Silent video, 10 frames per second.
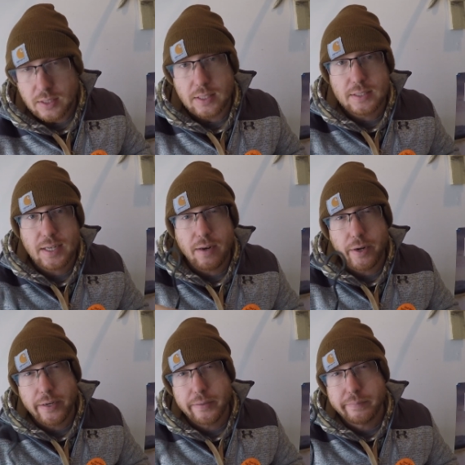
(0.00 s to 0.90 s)
This guy right
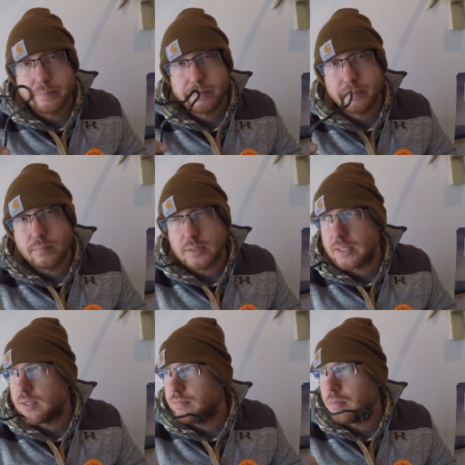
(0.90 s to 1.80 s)
here, you can
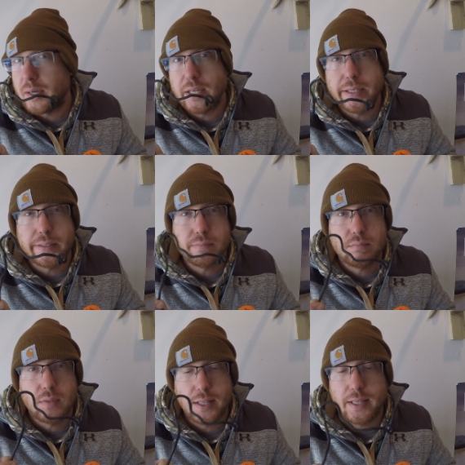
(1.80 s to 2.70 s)
get him from any,
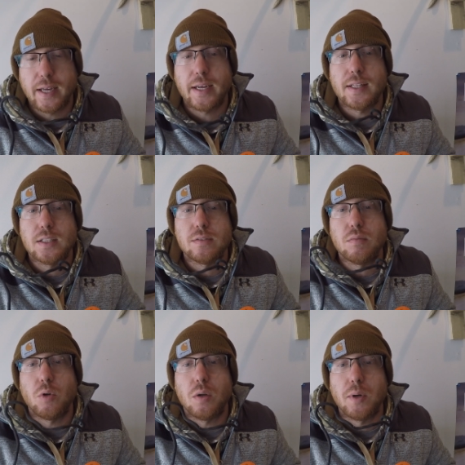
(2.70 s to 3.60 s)
I think I got this from
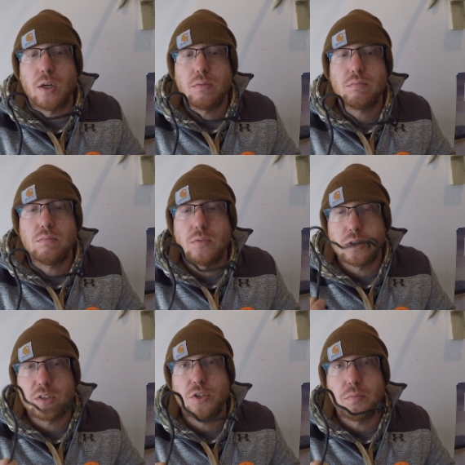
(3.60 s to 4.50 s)
Walmart.
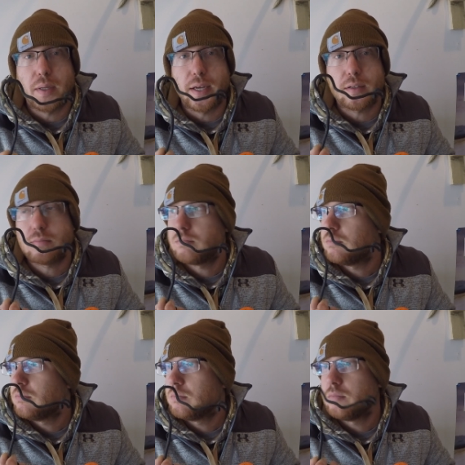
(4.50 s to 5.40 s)
There's two pack
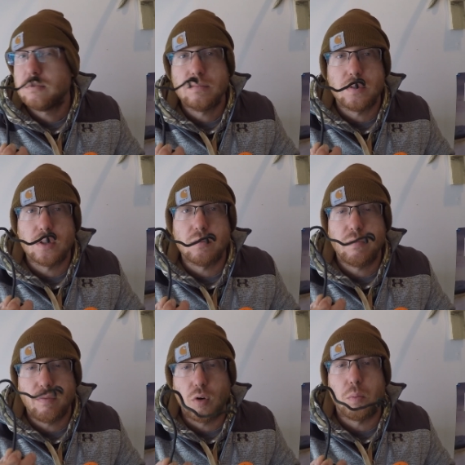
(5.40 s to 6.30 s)
for
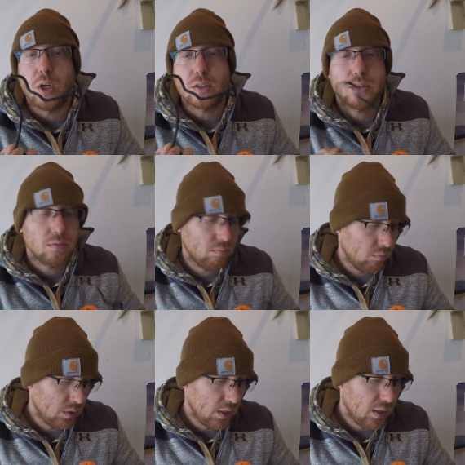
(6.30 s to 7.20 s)
four bucks.
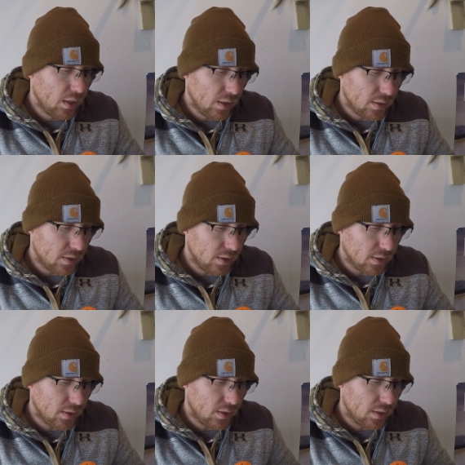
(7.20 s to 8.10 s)
It's
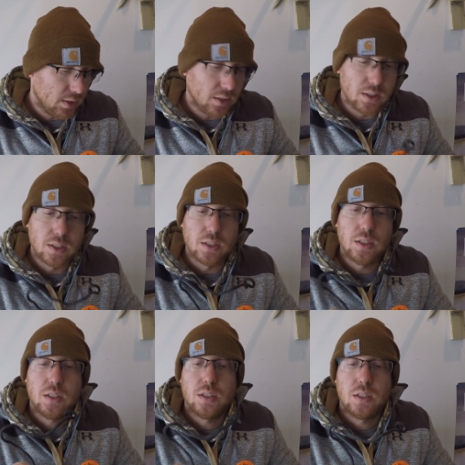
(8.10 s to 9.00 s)
just a little,
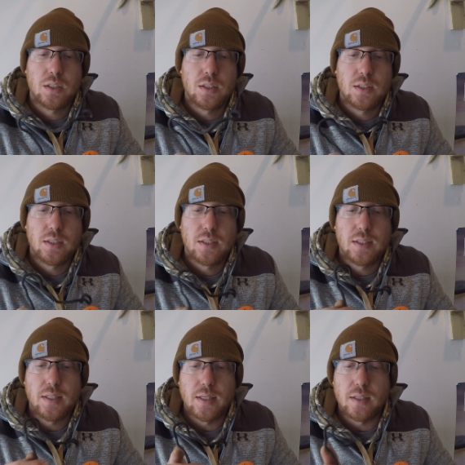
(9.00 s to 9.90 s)

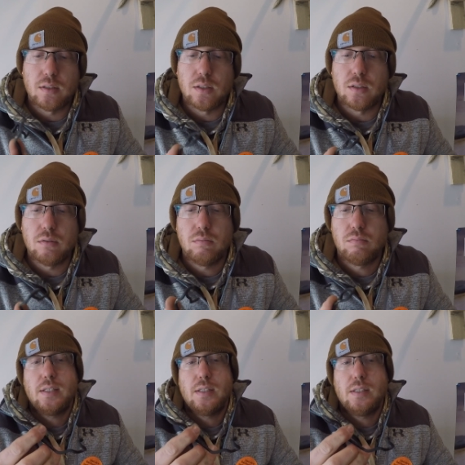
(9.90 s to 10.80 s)
I don't know,
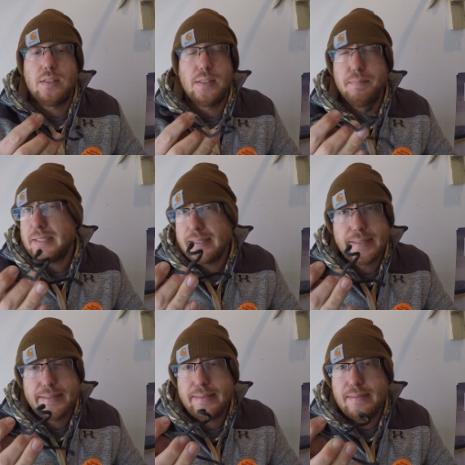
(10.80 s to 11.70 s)
zip
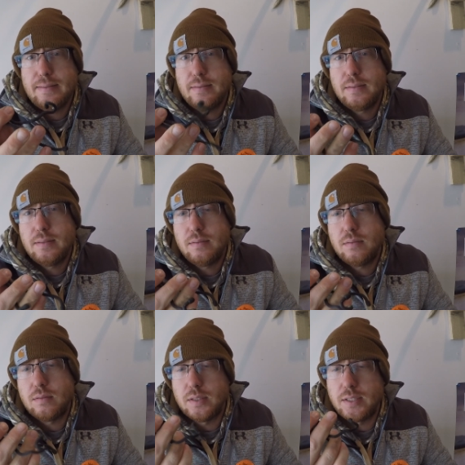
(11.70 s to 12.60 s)
tie no,